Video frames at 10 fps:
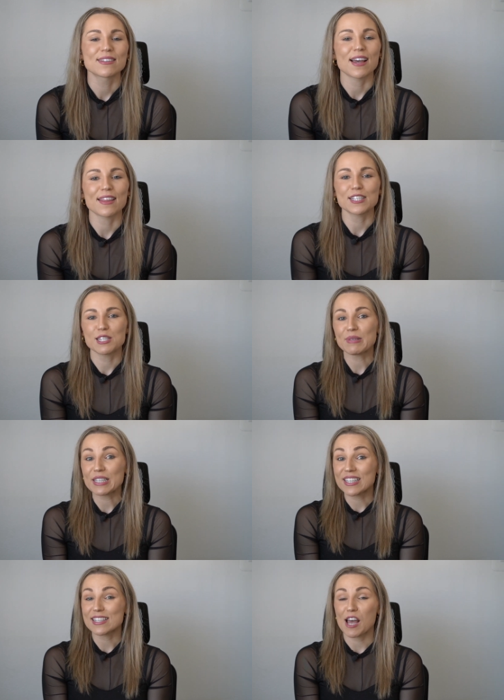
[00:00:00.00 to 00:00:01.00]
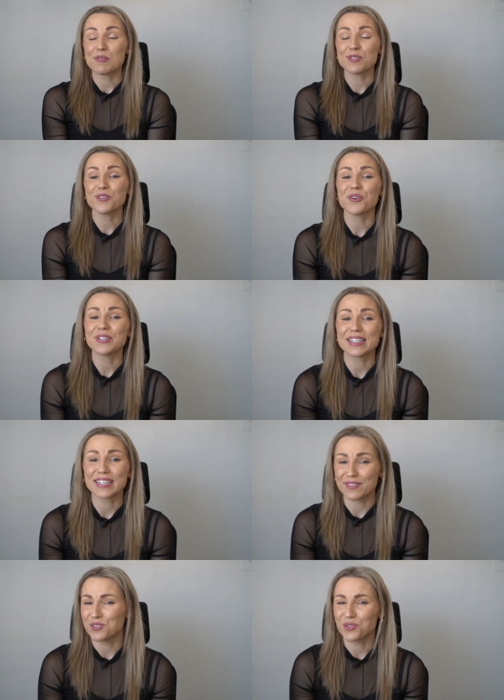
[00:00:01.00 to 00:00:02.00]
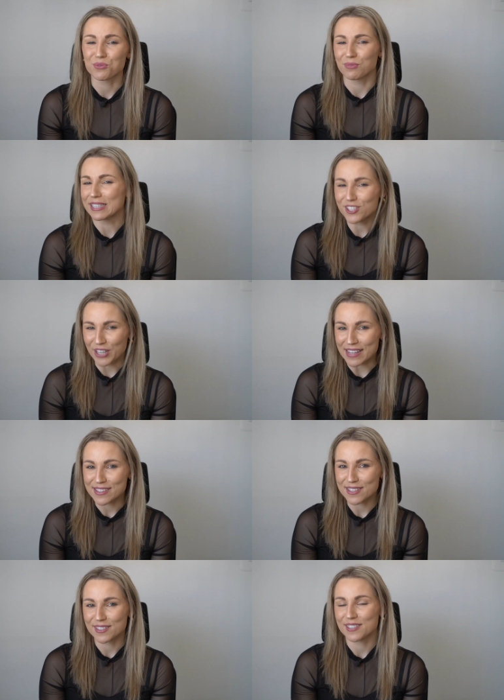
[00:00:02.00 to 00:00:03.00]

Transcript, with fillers: Now, this is because Amazon only gives you three chances